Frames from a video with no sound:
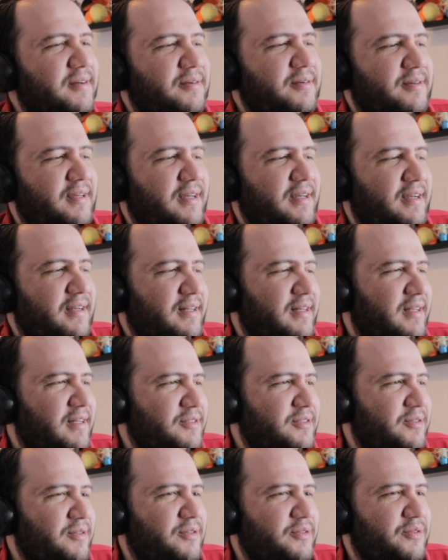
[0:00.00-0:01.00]
Okay,
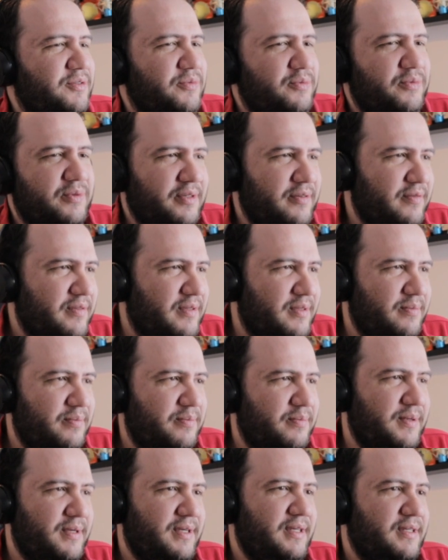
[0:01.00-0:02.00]
Alesso is one of the
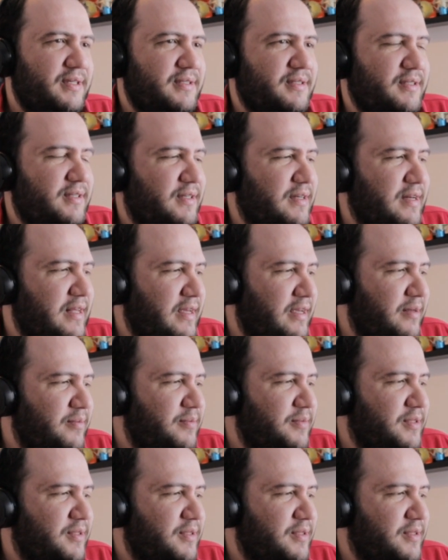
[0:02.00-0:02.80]
biggest names